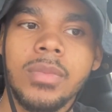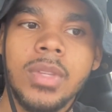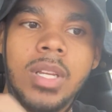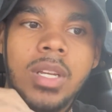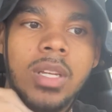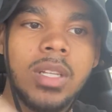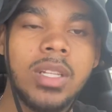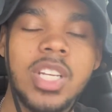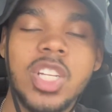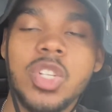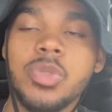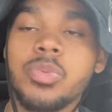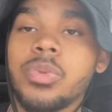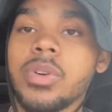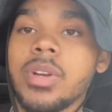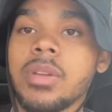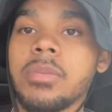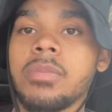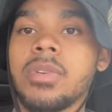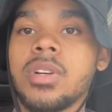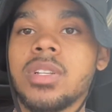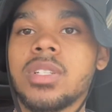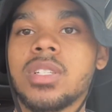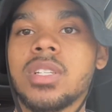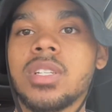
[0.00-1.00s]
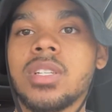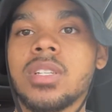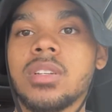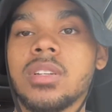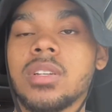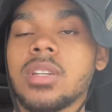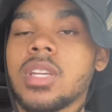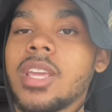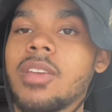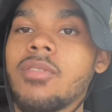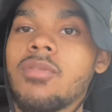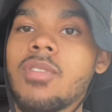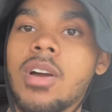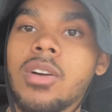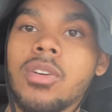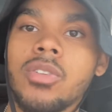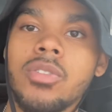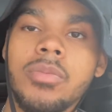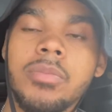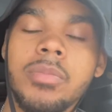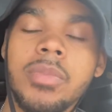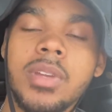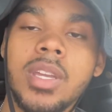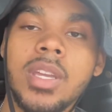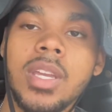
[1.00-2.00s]
That's pretty much it. Keep rocking
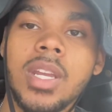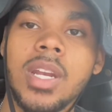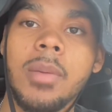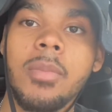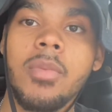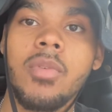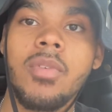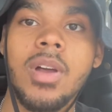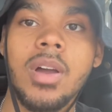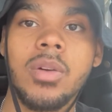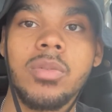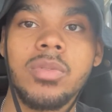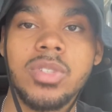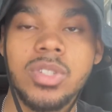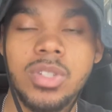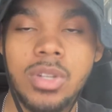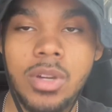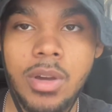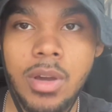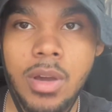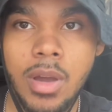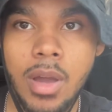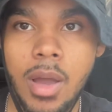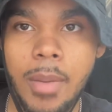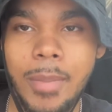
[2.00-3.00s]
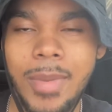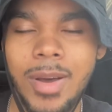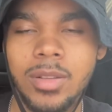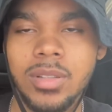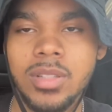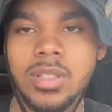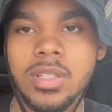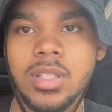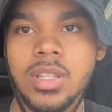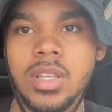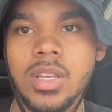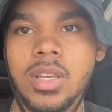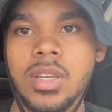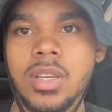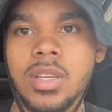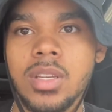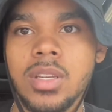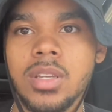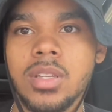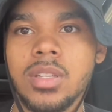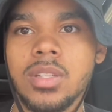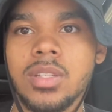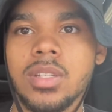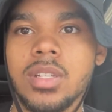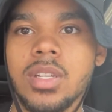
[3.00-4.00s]
with me, and I'm gonna rock with y'all. I'm out this
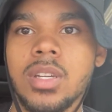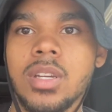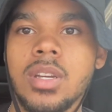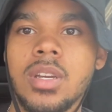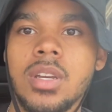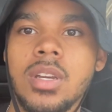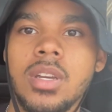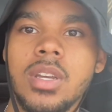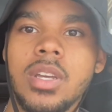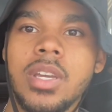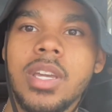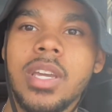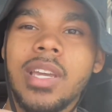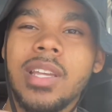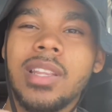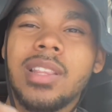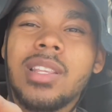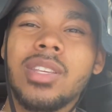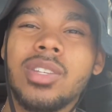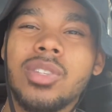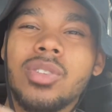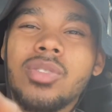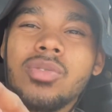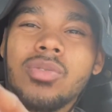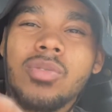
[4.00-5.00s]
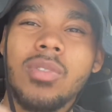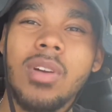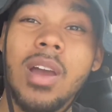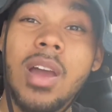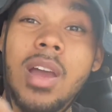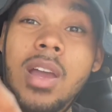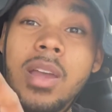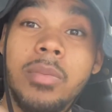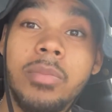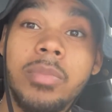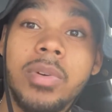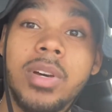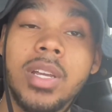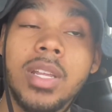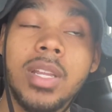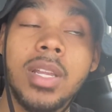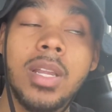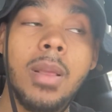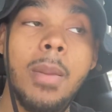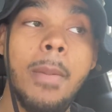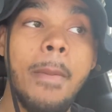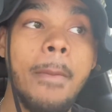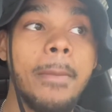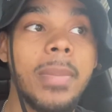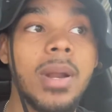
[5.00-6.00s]
thing. Hit the subscribe button.
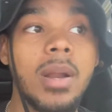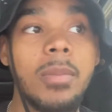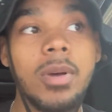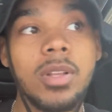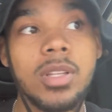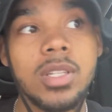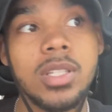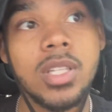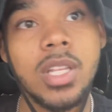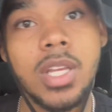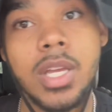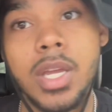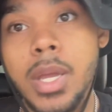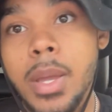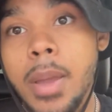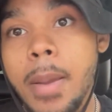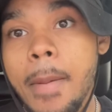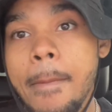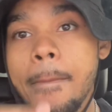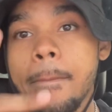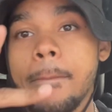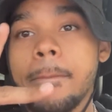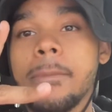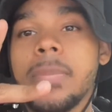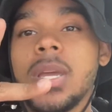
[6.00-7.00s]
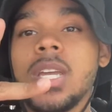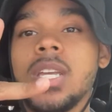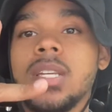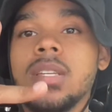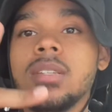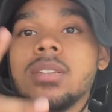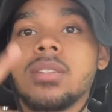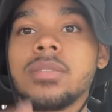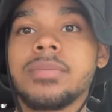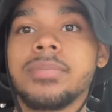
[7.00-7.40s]
I'm out this thing. Peace.